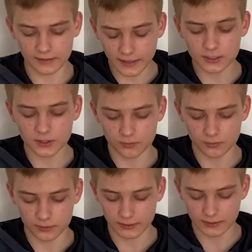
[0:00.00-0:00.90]
like to
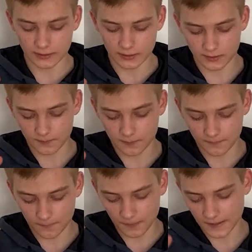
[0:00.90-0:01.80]
really keep
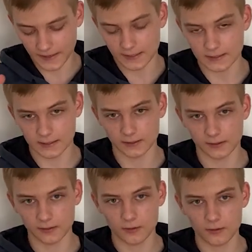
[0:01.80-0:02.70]
the
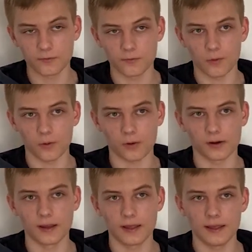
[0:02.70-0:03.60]
idea for